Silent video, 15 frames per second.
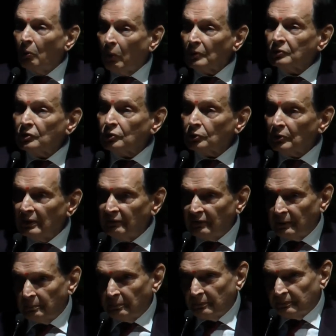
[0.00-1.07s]
wants to give
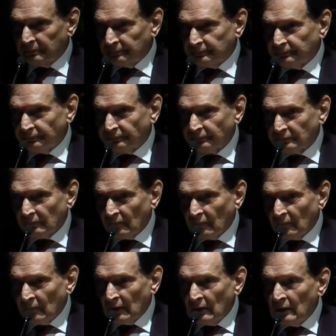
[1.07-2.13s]
him.
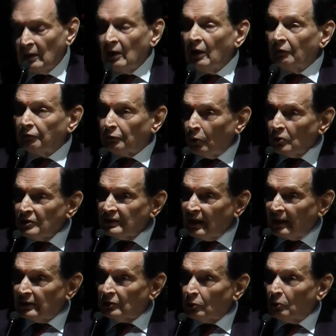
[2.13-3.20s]
Of course,
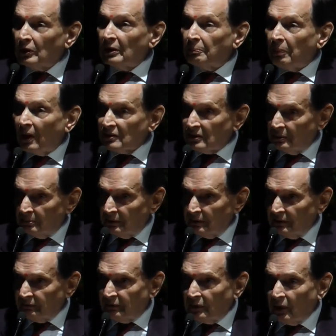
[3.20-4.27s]
that is only possible
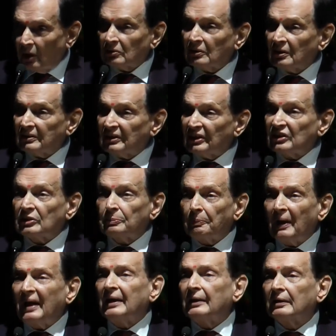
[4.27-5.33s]
if the doctor has
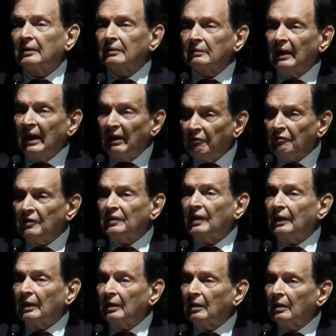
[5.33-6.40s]
explained
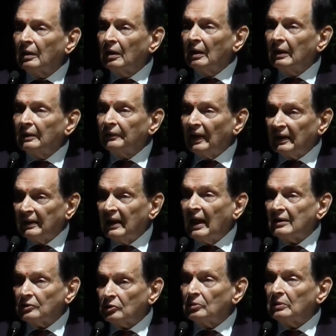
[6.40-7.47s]
everything that
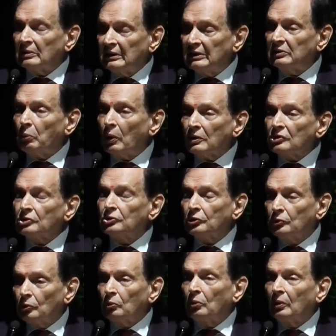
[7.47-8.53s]
he wants
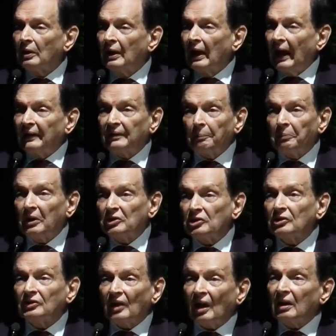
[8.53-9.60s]
to do, and the
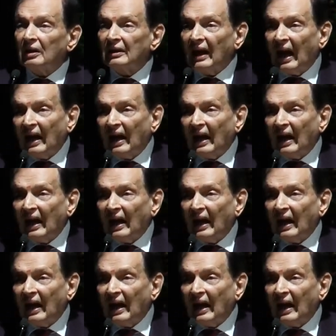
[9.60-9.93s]
patient thoroughly